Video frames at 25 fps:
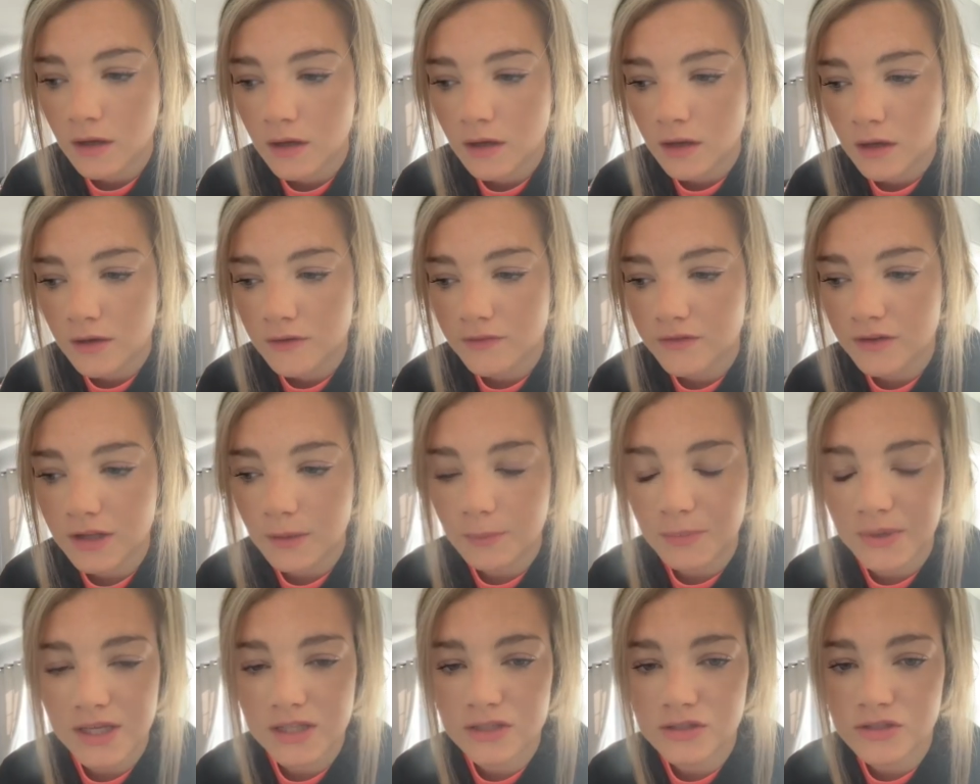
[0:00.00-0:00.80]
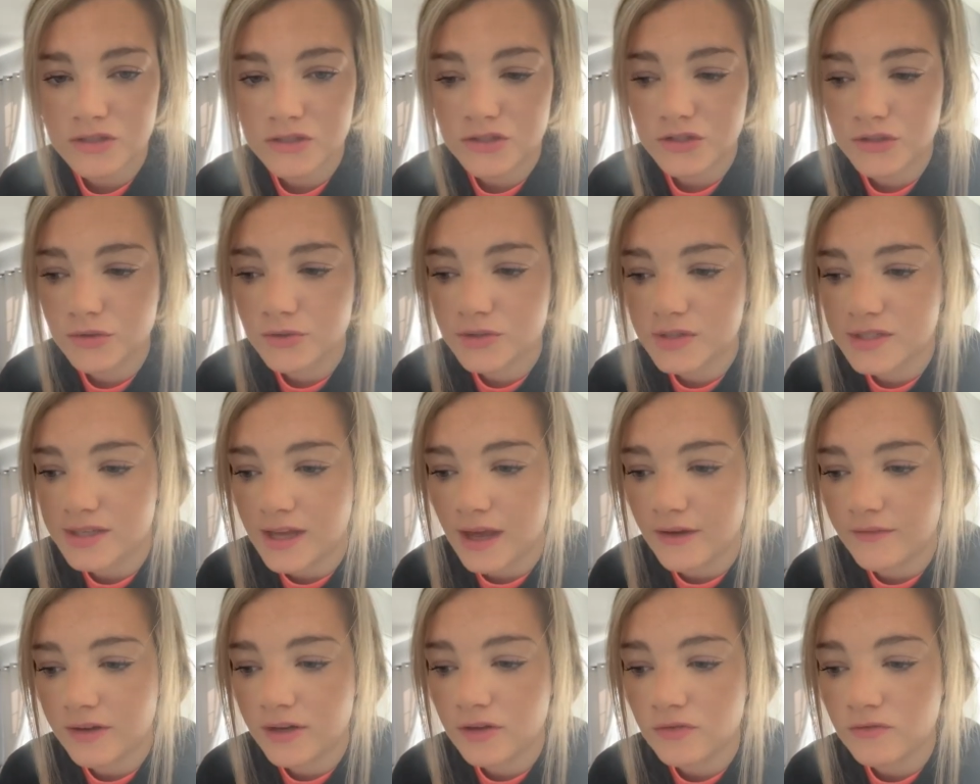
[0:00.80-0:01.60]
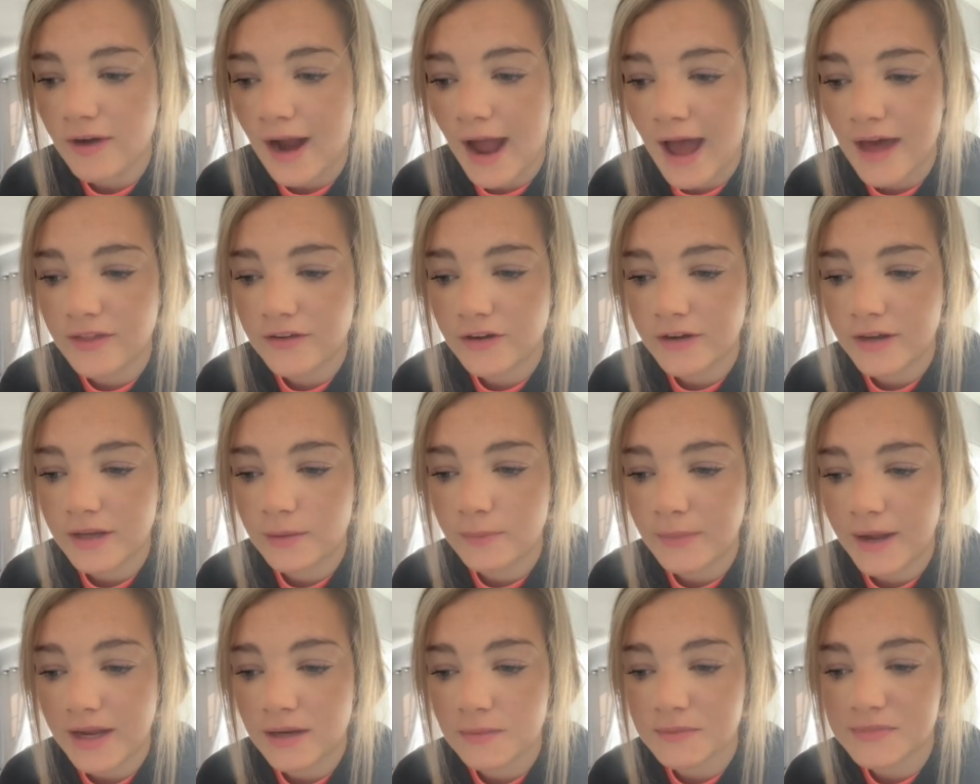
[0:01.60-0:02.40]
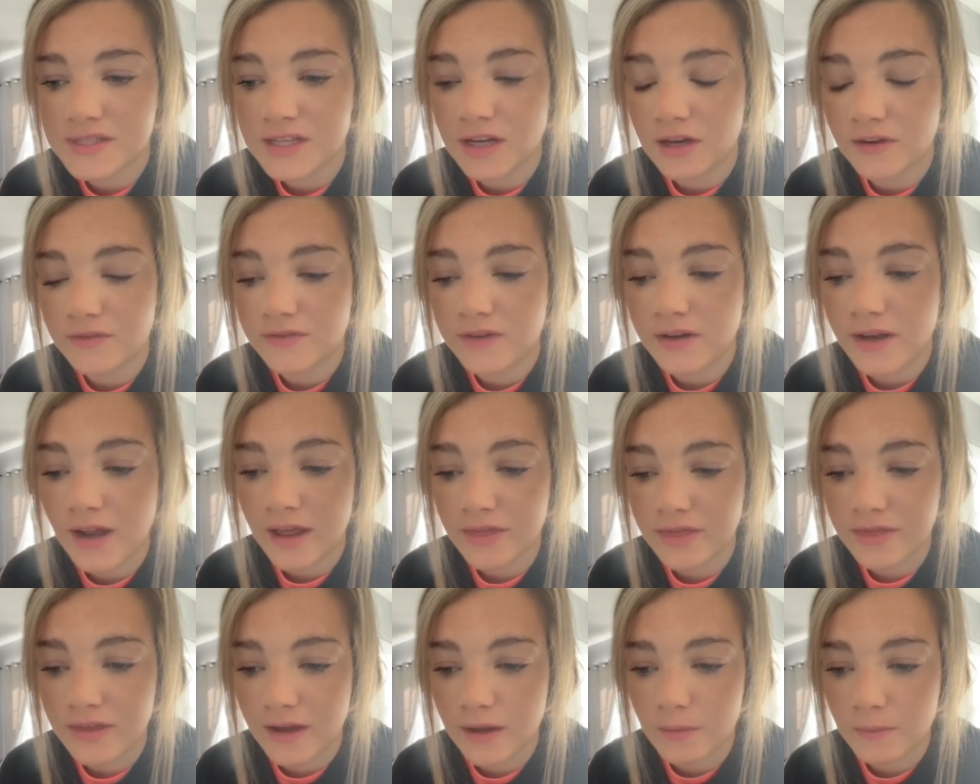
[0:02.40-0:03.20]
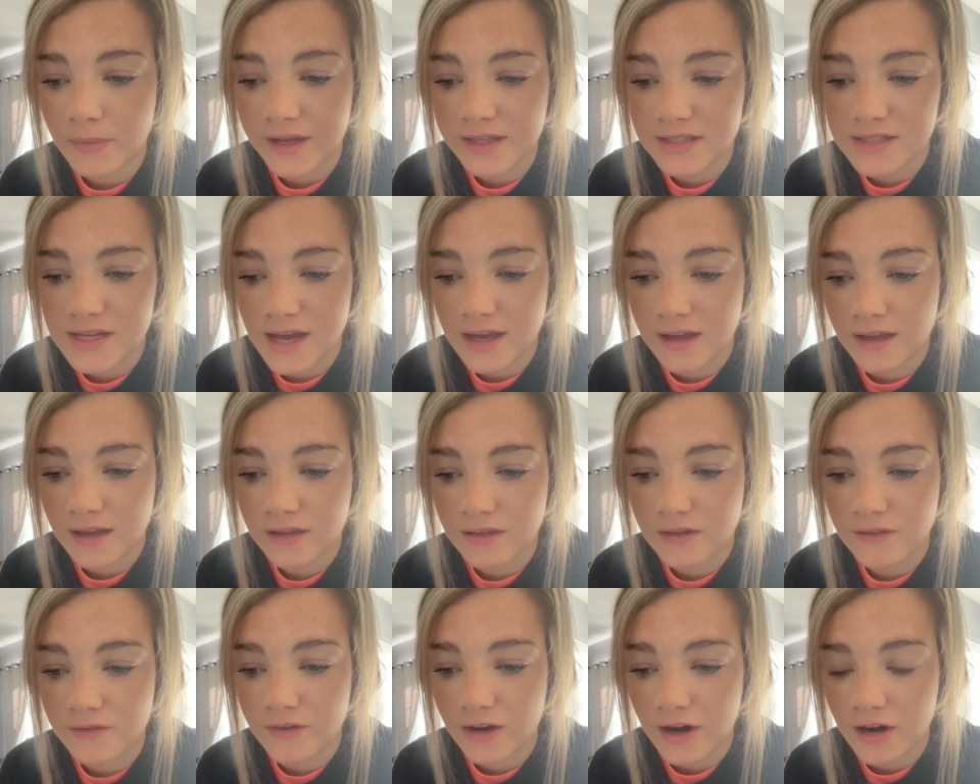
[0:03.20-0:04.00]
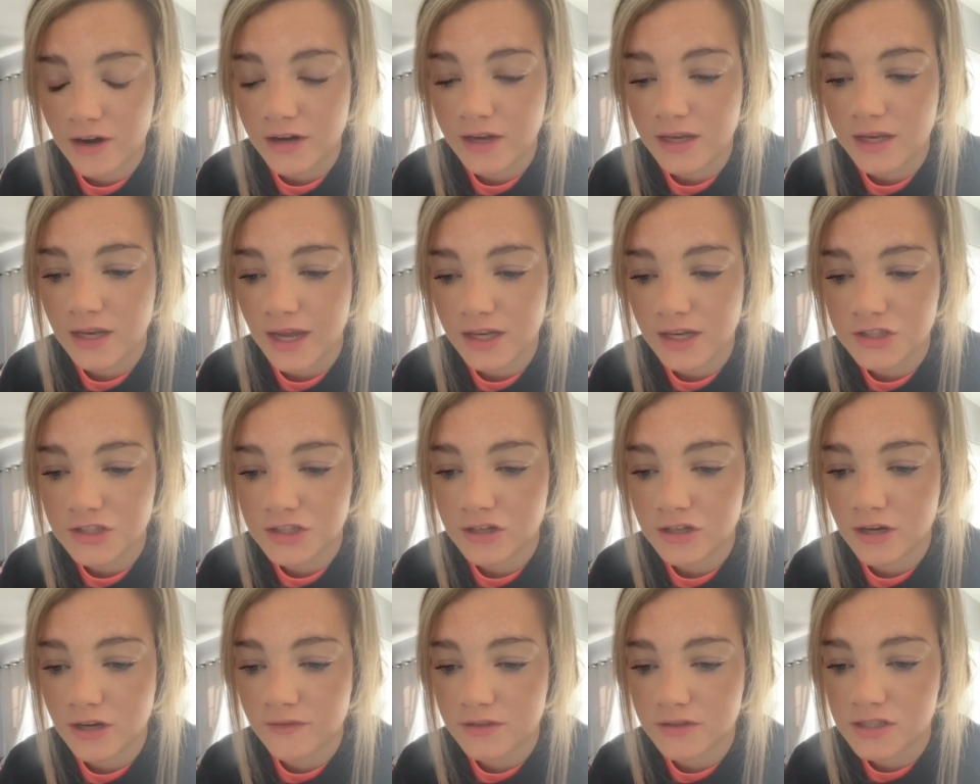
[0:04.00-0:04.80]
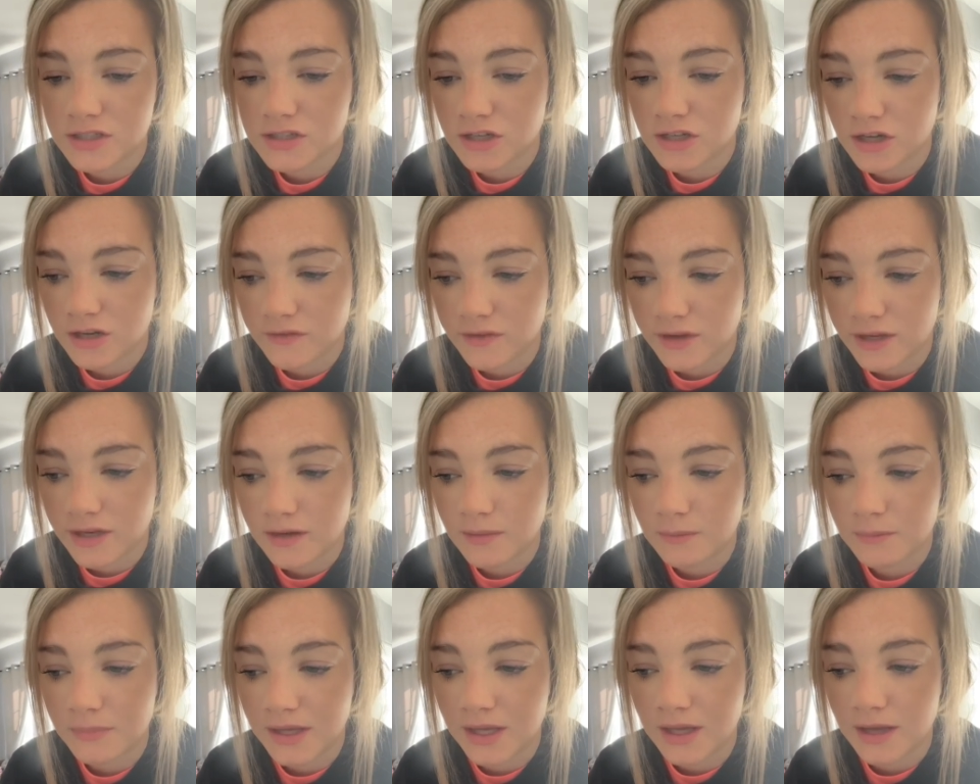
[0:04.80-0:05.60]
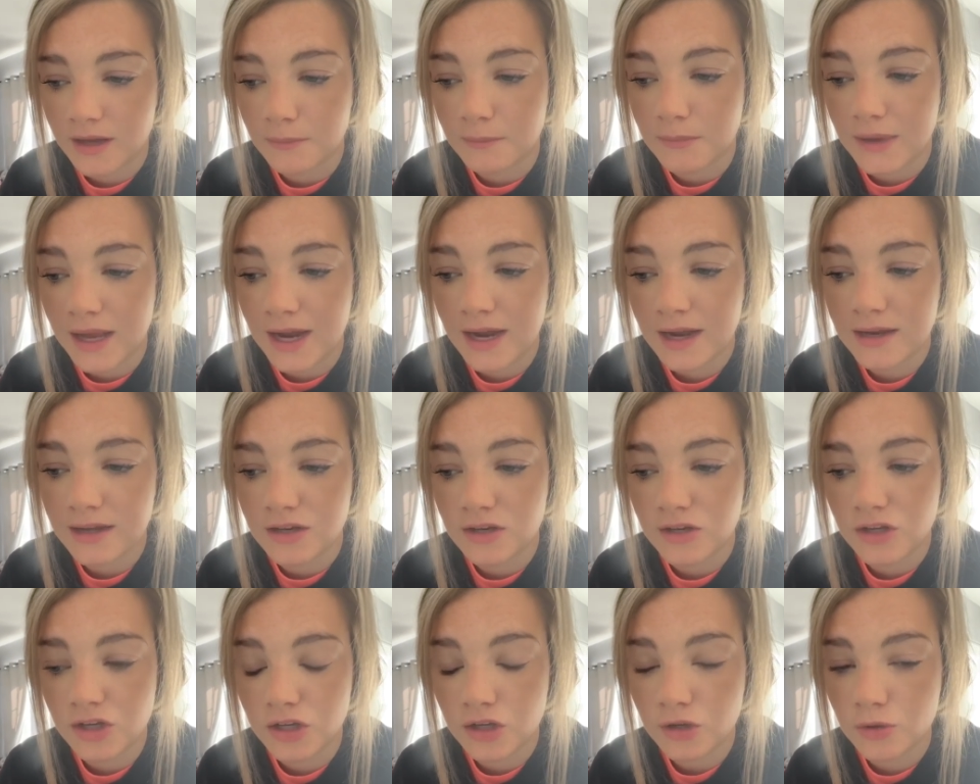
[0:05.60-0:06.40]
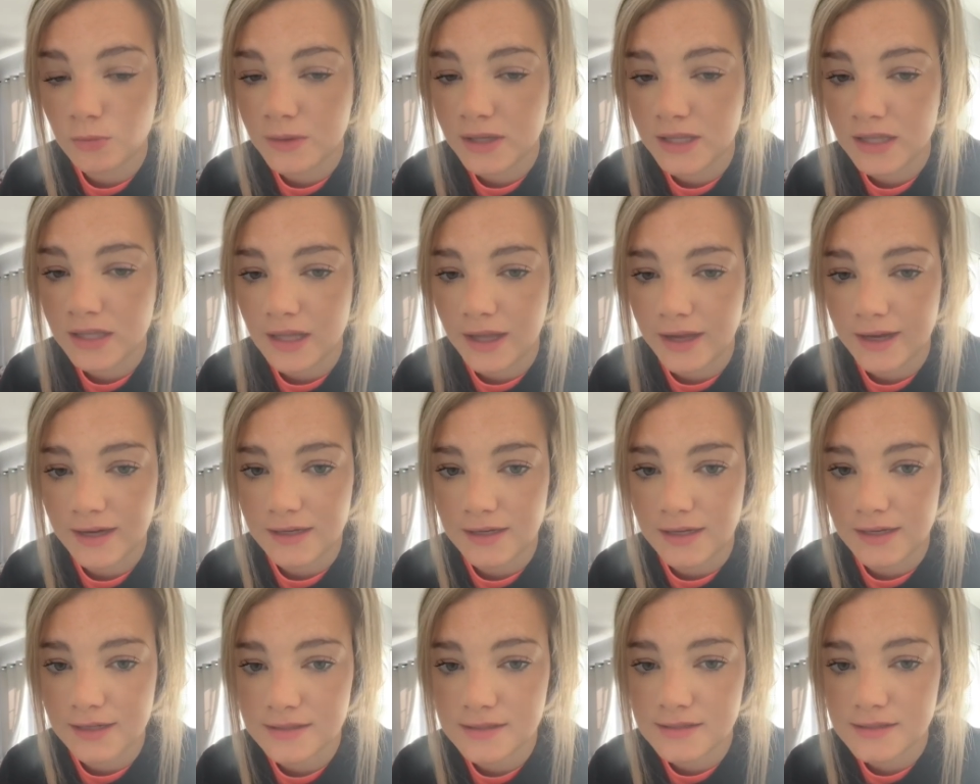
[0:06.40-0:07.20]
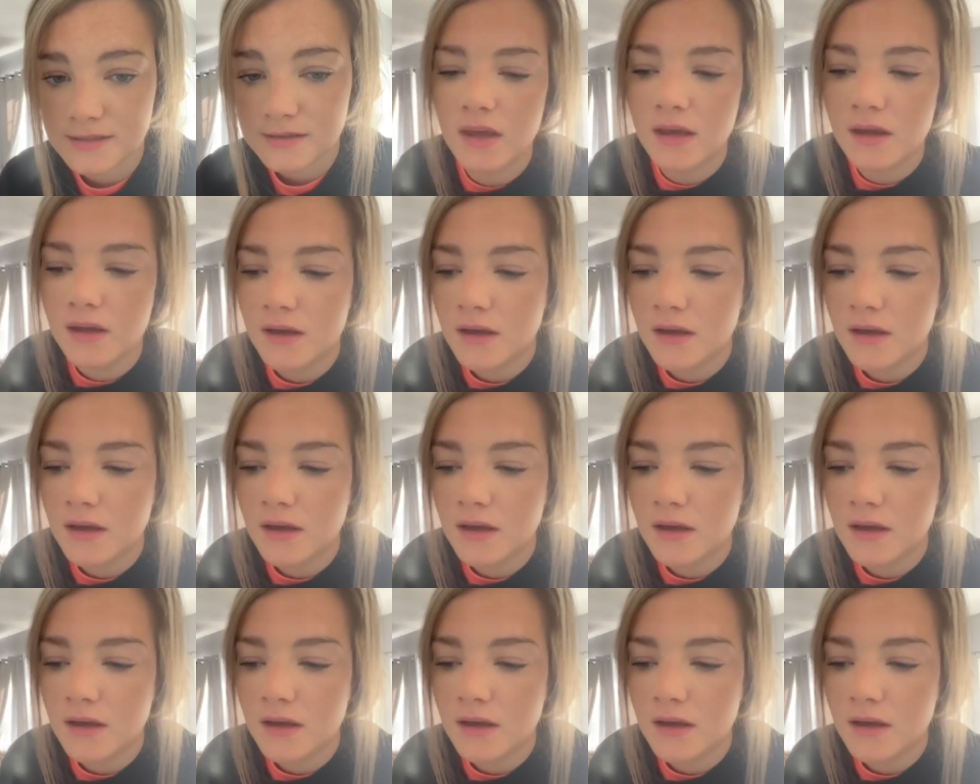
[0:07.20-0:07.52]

Philippians two seven, "Rather, he made himself nothing by taking the very nature of a servant, being made in human likeness."